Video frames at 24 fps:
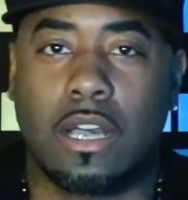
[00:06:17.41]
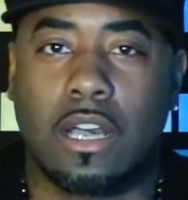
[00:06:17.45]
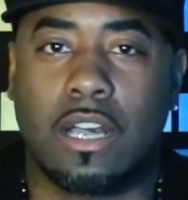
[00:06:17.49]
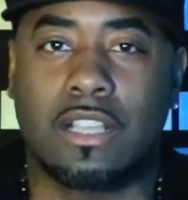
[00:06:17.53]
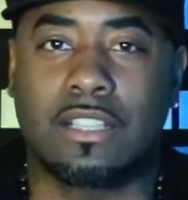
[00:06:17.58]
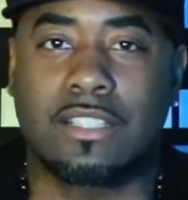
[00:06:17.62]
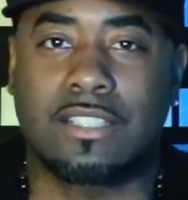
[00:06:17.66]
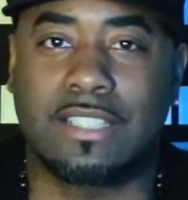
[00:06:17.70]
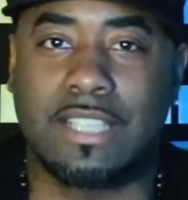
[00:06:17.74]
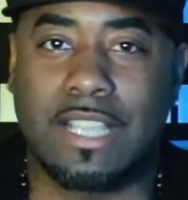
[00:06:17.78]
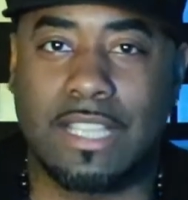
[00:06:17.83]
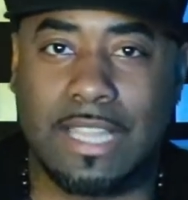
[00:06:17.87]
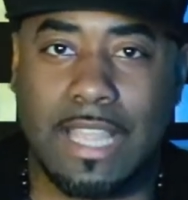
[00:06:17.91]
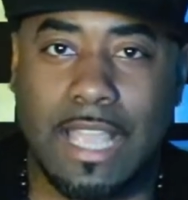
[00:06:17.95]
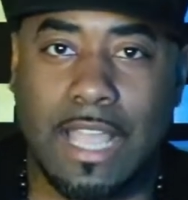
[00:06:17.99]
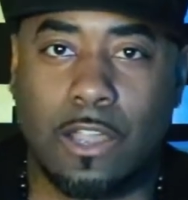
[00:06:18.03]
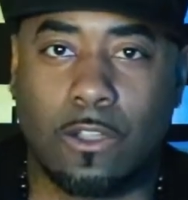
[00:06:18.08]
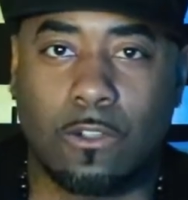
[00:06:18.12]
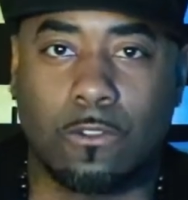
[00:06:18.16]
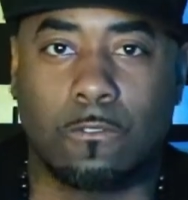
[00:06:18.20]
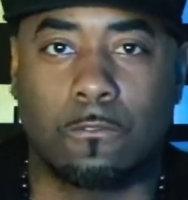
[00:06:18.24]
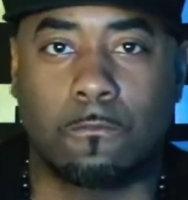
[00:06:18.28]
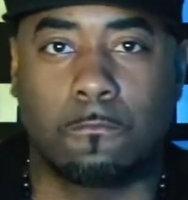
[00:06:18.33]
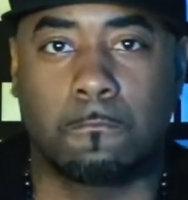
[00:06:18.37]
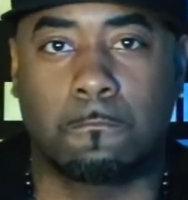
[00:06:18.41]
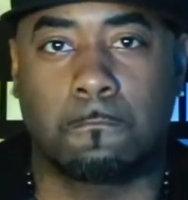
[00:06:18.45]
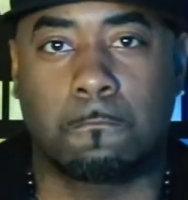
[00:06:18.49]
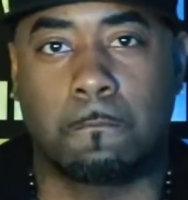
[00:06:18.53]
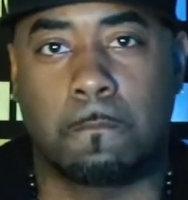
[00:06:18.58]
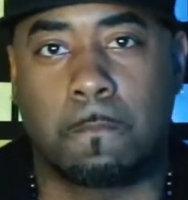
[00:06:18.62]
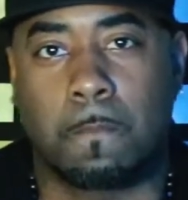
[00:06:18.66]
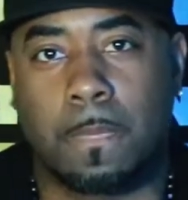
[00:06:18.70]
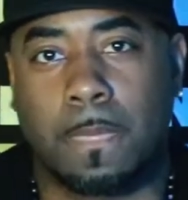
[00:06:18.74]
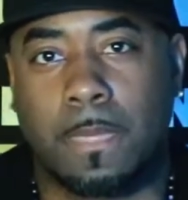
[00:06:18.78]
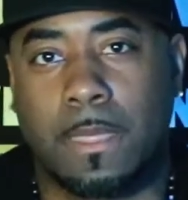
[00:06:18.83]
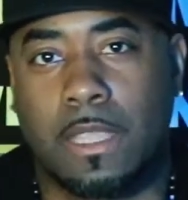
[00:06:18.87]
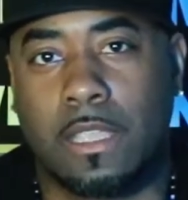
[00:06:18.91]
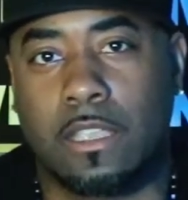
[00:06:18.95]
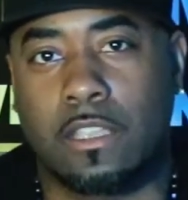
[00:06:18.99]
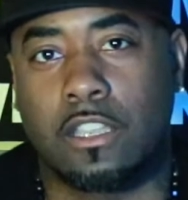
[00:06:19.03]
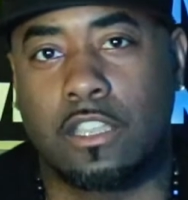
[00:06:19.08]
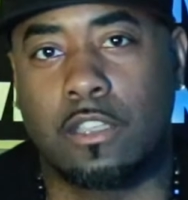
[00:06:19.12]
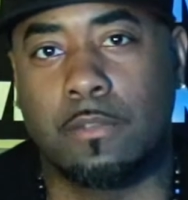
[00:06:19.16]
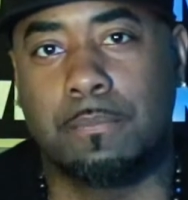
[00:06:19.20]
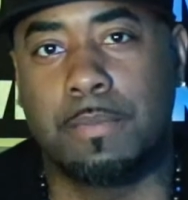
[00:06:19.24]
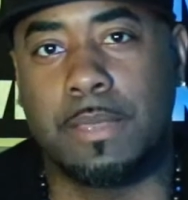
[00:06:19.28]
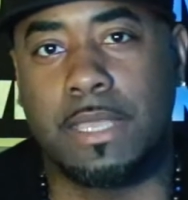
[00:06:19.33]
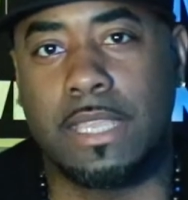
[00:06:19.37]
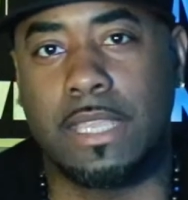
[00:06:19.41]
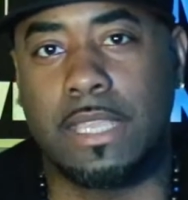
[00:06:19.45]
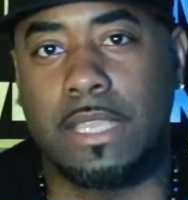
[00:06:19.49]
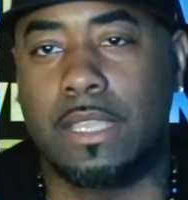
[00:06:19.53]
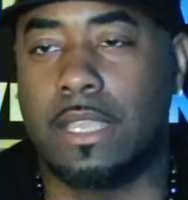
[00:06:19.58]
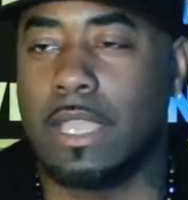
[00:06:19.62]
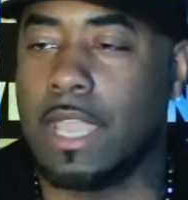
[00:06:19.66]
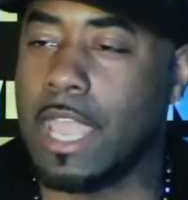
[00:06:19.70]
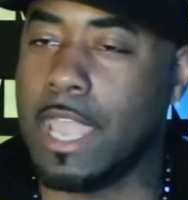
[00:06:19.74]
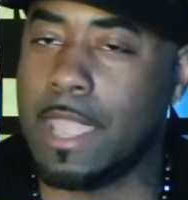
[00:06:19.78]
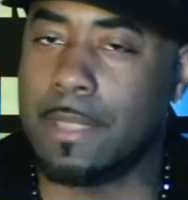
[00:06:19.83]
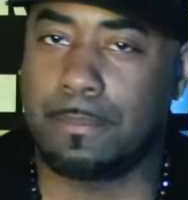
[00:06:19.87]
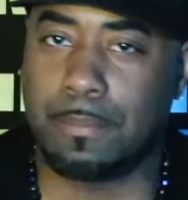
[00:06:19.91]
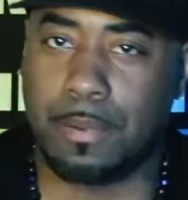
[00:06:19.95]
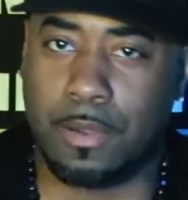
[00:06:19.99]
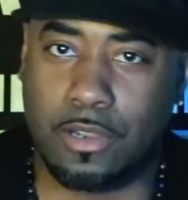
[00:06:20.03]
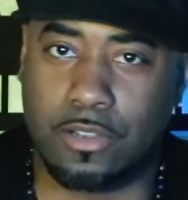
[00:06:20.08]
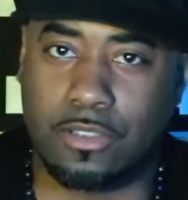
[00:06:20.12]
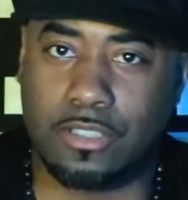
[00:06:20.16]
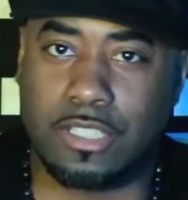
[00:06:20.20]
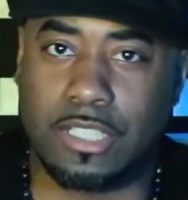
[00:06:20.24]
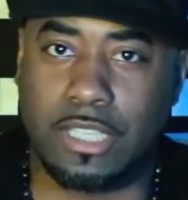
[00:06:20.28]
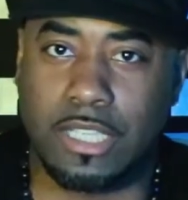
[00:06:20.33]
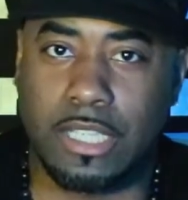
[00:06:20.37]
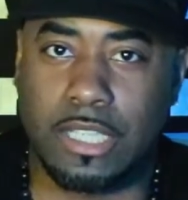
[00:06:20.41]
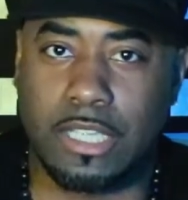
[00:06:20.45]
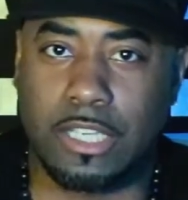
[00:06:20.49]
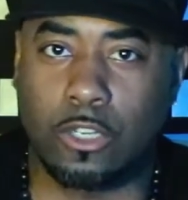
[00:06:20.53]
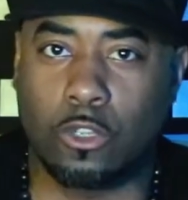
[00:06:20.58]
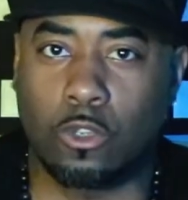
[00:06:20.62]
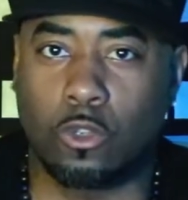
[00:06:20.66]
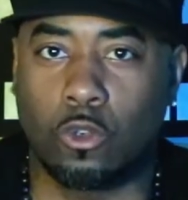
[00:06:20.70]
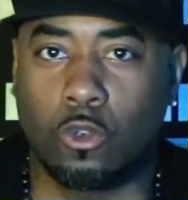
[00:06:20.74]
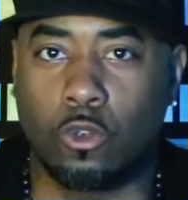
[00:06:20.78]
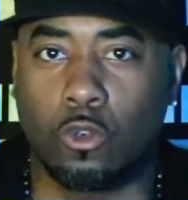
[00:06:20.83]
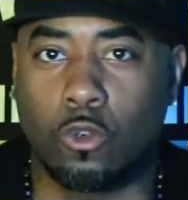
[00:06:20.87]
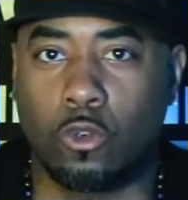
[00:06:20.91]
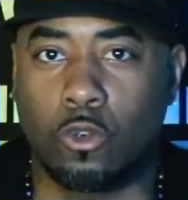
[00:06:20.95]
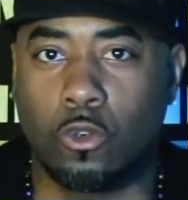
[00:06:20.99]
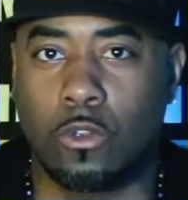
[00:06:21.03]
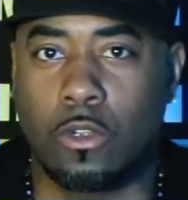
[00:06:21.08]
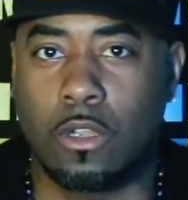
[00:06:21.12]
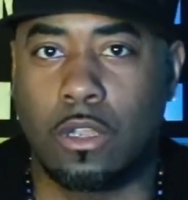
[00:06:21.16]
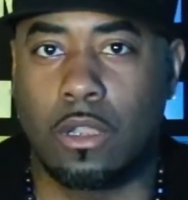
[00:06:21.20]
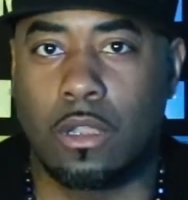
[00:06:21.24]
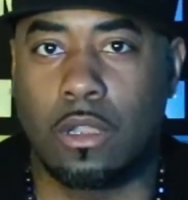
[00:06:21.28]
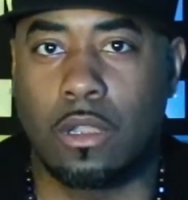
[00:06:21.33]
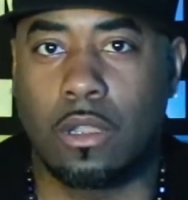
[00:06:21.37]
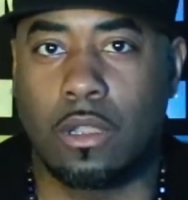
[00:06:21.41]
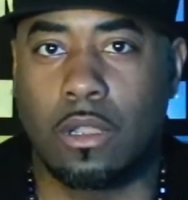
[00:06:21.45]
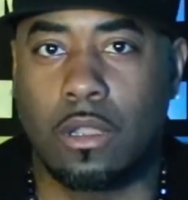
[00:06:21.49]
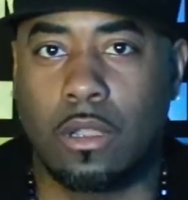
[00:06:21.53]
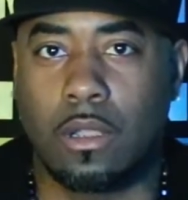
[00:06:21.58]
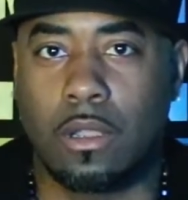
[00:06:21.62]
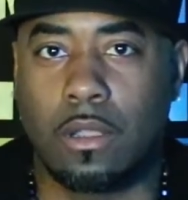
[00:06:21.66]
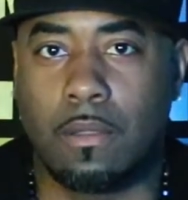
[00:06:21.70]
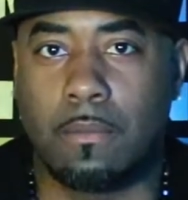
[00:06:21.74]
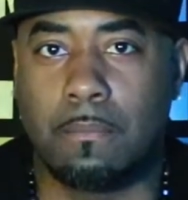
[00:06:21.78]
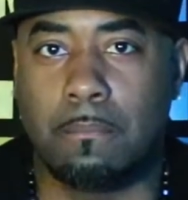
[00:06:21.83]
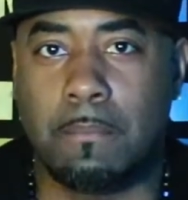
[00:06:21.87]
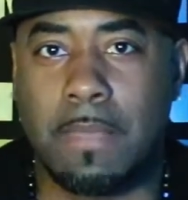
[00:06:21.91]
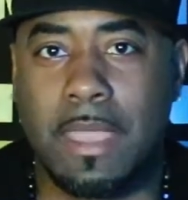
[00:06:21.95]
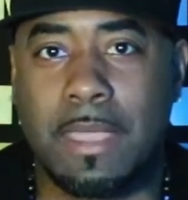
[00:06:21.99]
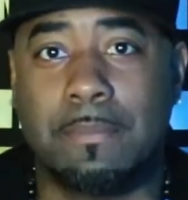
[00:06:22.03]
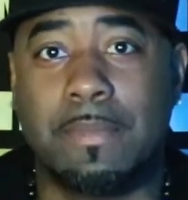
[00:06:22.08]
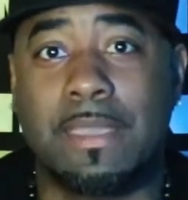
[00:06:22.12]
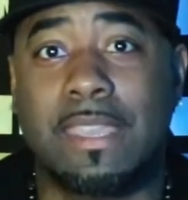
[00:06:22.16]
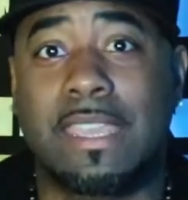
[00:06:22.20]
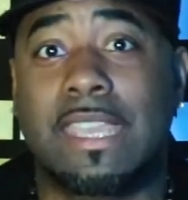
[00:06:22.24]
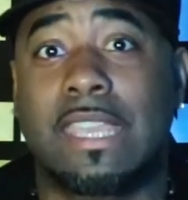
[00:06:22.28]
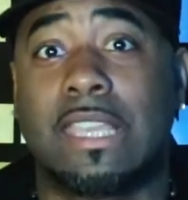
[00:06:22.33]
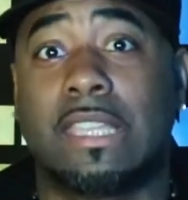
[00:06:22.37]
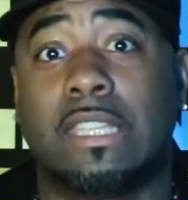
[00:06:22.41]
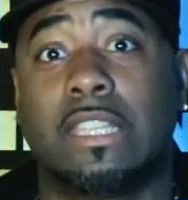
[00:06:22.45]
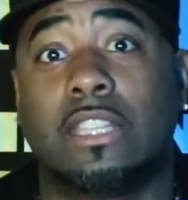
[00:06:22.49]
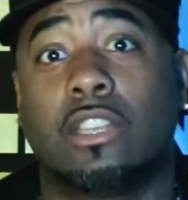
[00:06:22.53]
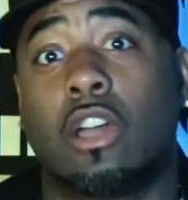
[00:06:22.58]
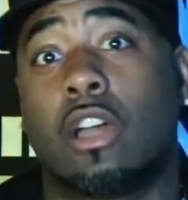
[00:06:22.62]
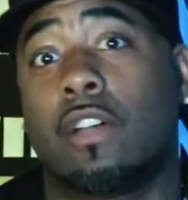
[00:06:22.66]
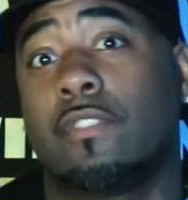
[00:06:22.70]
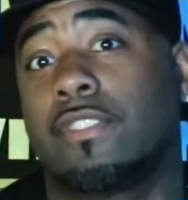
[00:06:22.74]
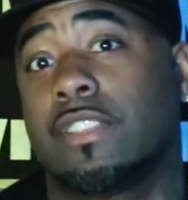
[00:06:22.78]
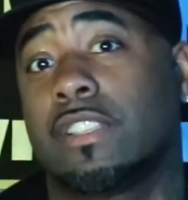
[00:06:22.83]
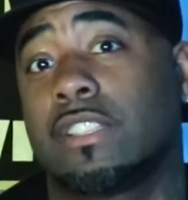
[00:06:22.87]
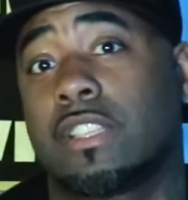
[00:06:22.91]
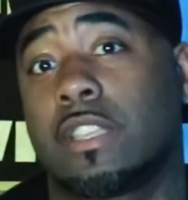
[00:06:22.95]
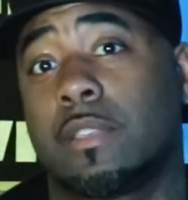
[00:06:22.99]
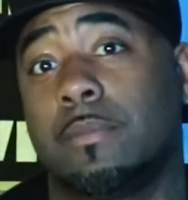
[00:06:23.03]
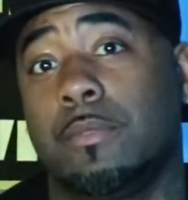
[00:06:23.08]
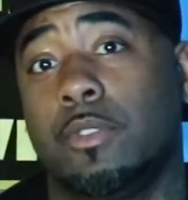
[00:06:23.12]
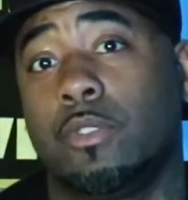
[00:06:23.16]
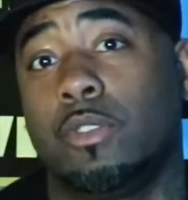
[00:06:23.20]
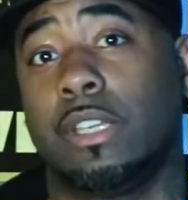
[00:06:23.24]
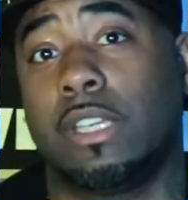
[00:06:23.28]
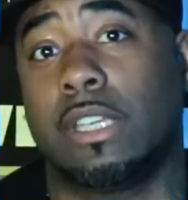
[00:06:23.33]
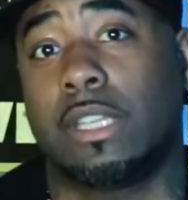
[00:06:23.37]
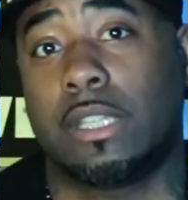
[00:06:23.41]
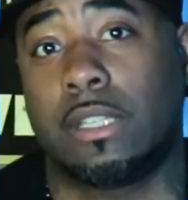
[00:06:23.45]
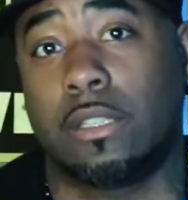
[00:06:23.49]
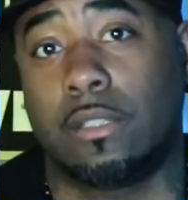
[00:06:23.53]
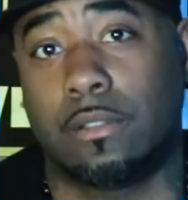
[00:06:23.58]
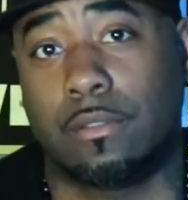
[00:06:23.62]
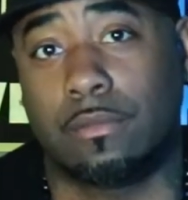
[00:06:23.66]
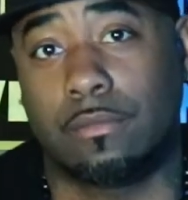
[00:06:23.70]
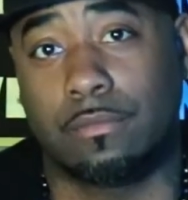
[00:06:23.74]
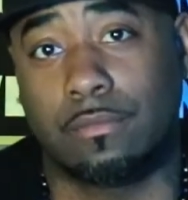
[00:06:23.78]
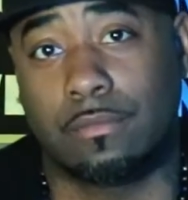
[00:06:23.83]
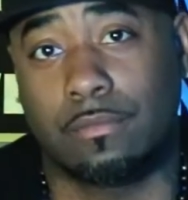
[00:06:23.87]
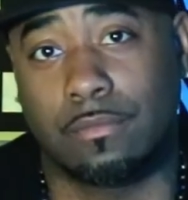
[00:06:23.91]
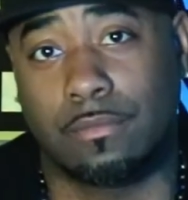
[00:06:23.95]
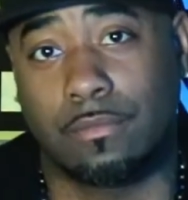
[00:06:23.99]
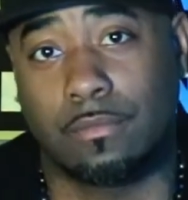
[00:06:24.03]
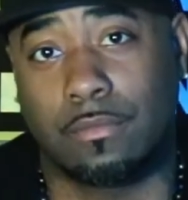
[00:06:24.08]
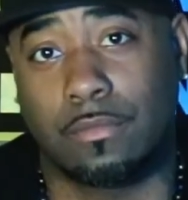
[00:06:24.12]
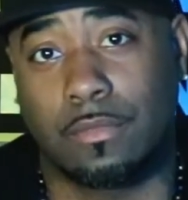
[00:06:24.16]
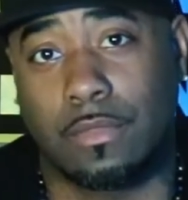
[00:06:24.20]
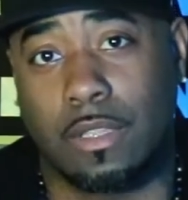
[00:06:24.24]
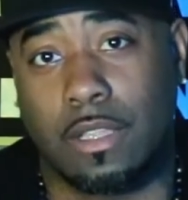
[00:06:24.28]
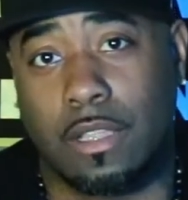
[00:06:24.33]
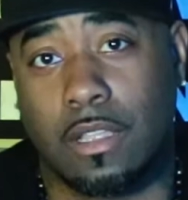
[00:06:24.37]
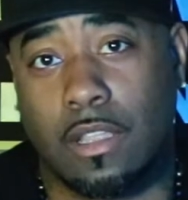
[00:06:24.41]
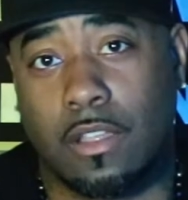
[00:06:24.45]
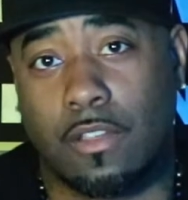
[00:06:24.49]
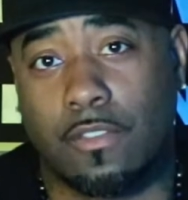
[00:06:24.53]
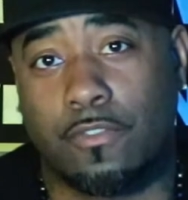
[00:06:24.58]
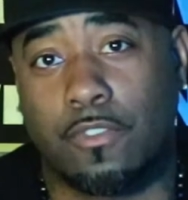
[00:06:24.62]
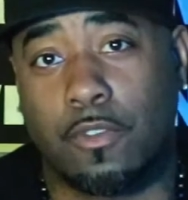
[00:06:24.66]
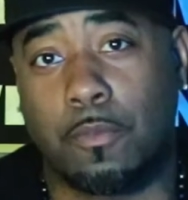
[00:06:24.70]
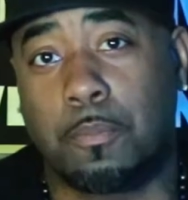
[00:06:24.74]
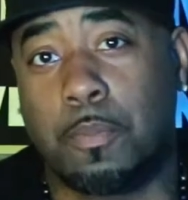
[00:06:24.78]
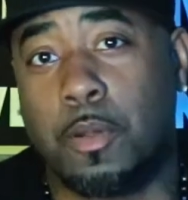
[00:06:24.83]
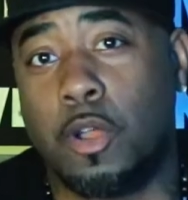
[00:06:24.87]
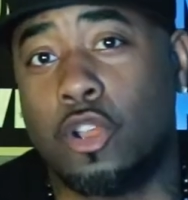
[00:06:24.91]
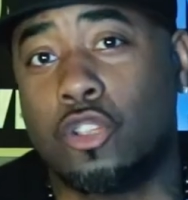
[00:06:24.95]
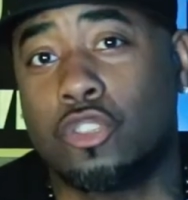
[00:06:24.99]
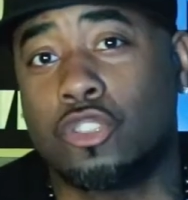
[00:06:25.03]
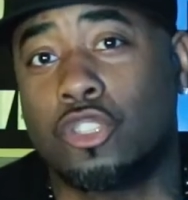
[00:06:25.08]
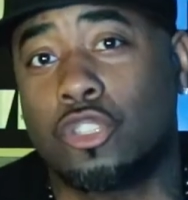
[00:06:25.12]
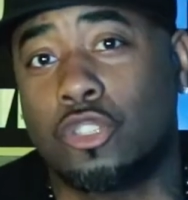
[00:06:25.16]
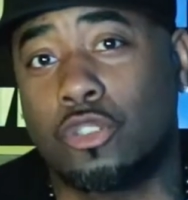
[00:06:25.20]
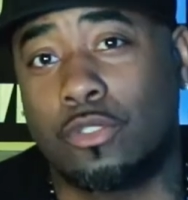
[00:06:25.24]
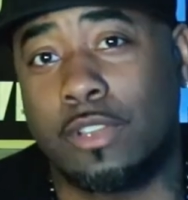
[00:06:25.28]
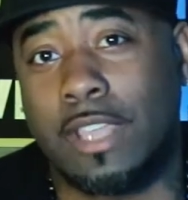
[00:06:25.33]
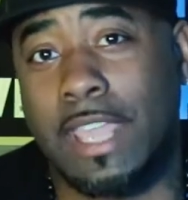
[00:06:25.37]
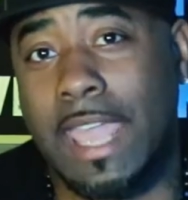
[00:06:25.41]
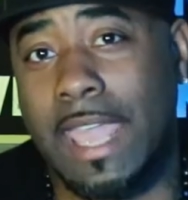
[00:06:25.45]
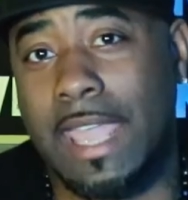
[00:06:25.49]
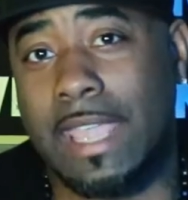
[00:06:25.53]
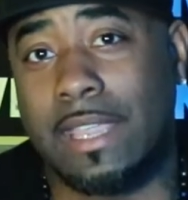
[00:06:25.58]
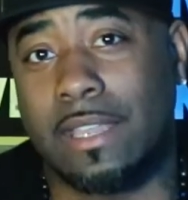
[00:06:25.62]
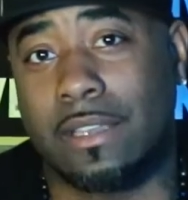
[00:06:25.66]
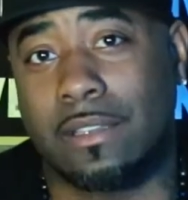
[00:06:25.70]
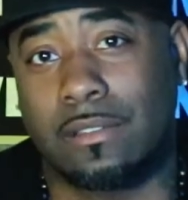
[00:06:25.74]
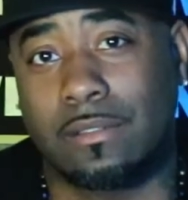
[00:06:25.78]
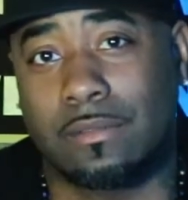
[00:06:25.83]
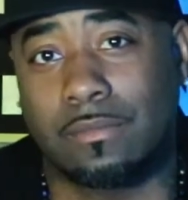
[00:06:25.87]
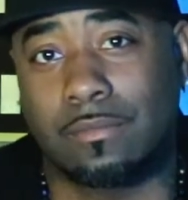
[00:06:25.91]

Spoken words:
A sellout could be a person who may be killing off his community for personal gain.